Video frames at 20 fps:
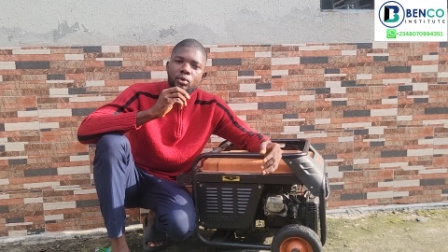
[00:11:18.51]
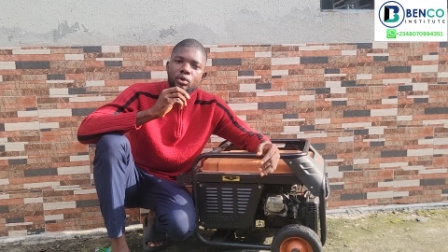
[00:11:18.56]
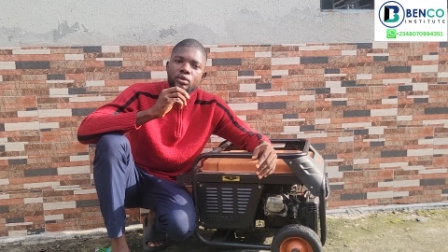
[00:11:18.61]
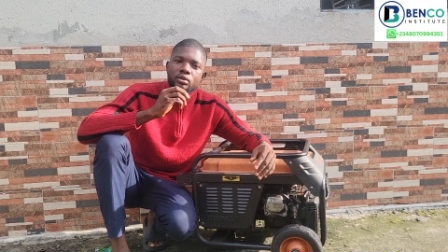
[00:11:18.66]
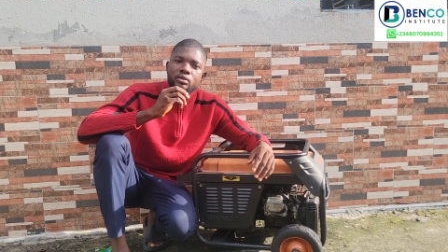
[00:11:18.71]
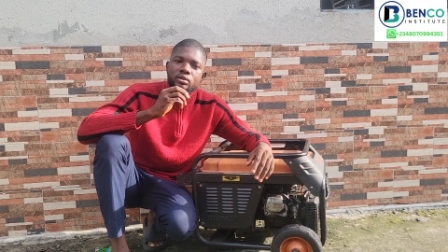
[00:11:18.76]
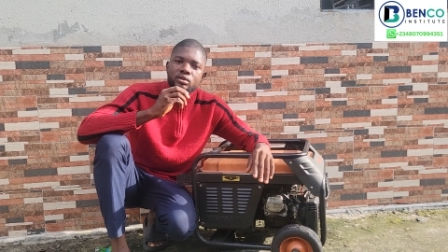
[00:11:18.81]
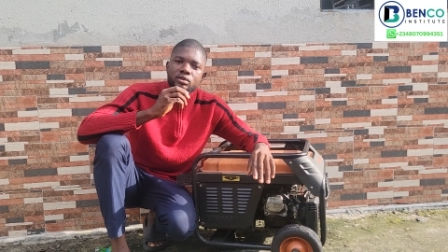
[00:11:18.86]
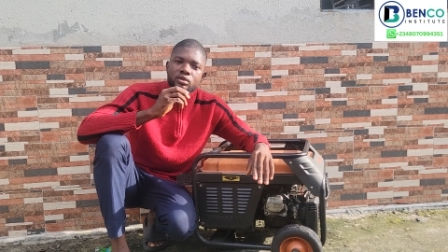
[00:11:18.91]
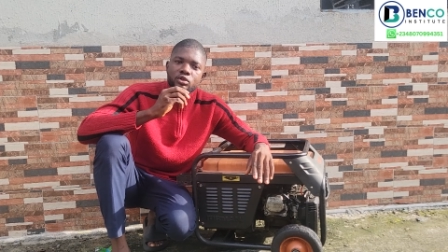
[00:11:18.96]
but
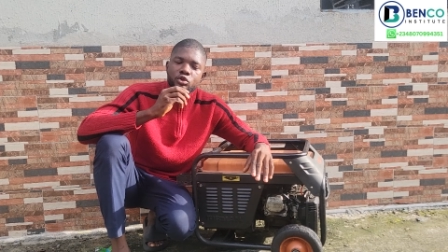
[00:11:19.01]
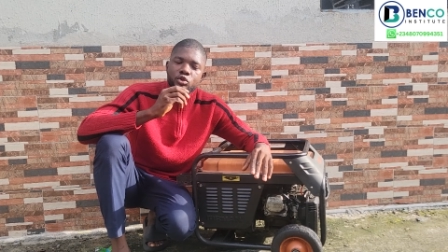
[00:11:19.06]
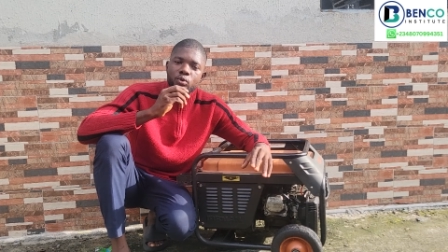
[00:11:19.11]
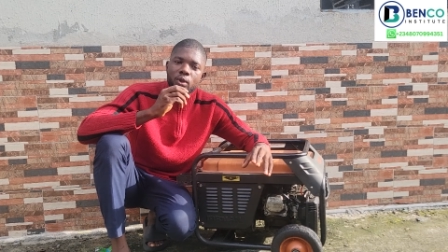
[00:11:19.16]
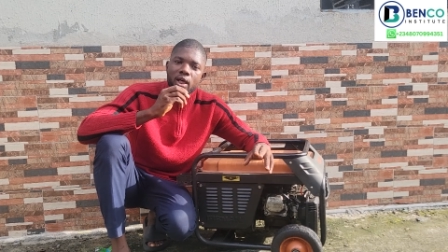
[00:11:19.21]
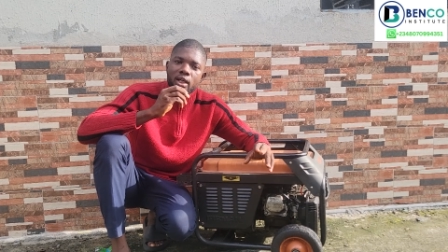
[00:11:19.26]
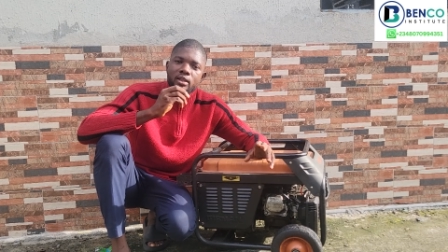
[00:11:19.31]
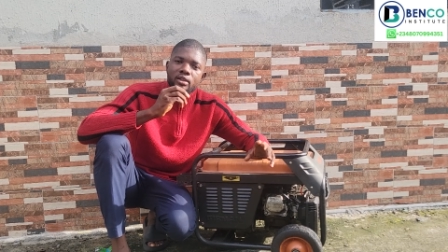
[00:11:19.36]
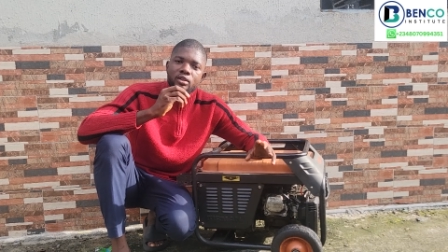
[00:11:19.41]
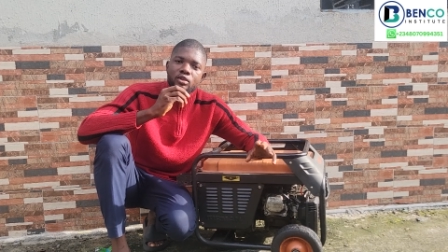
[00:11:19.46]
it's
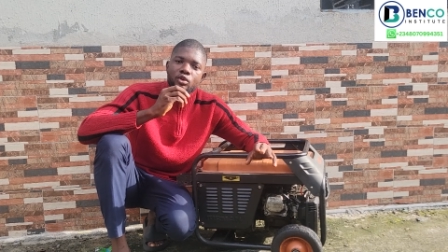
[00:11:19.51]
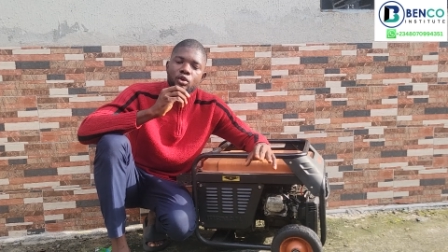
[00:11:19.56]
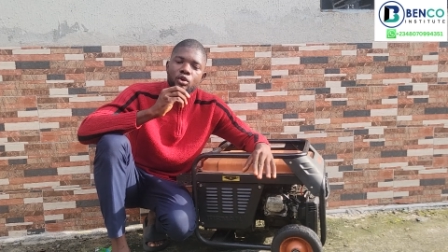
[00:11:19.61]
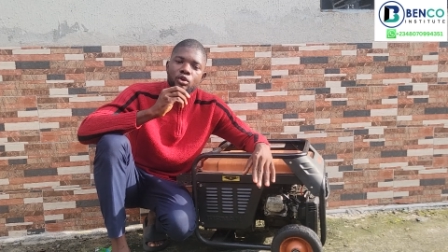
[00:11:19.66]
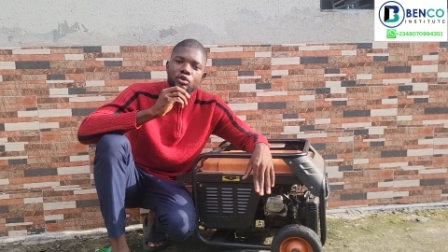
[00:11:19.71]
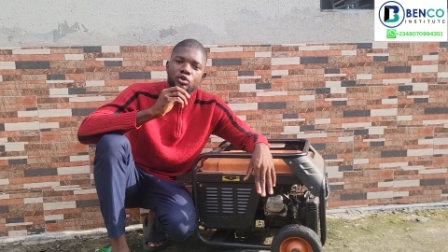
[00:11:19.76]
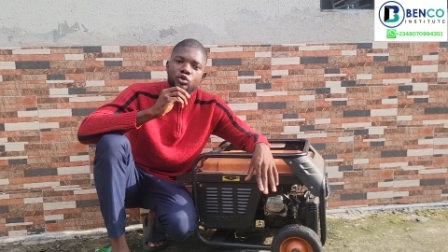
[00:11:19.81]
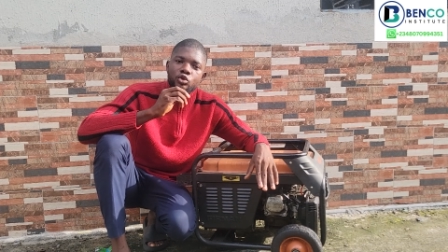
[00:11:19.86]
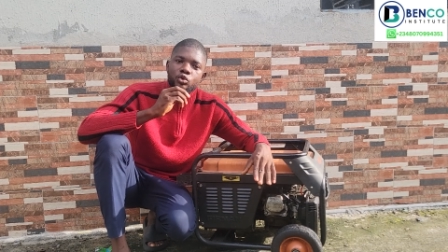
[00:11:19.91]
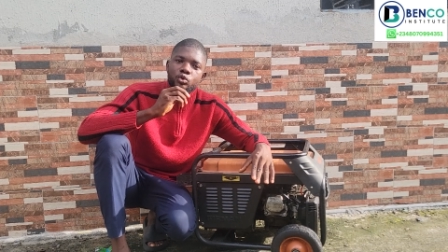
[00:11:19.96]
usually
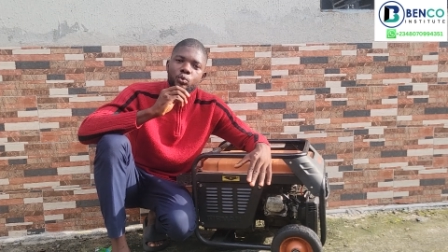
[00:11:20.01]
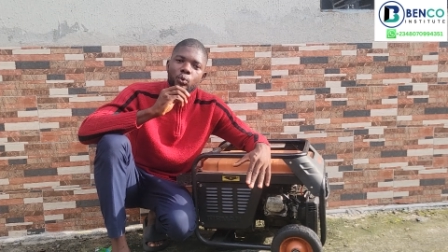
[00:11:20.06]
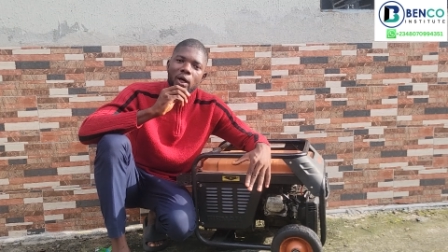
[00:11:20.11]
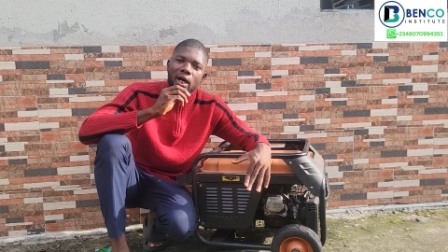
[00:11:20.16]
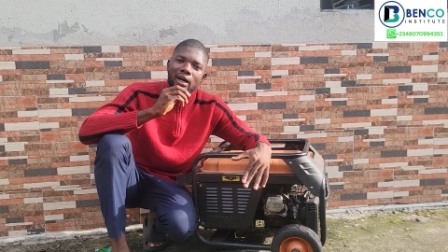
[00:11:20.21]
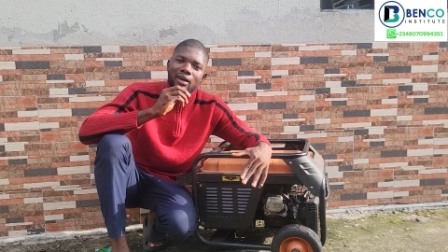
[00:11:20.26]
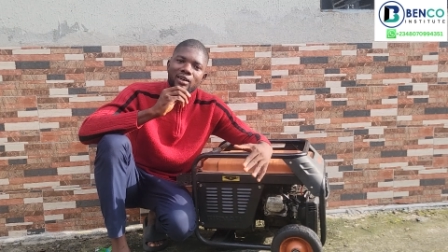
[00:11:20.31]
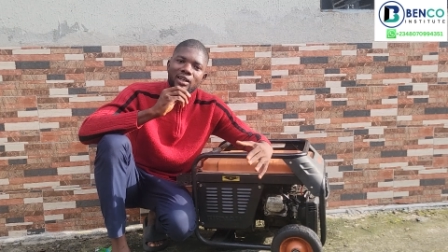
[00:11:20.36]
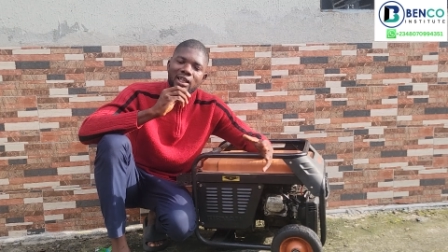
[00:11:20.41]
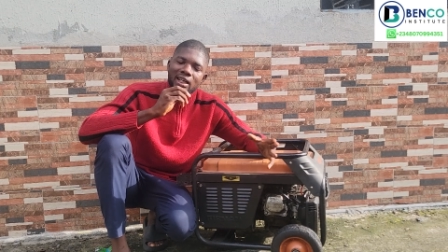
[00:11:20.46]
called
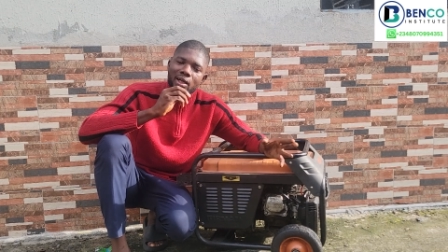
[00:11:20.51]
dual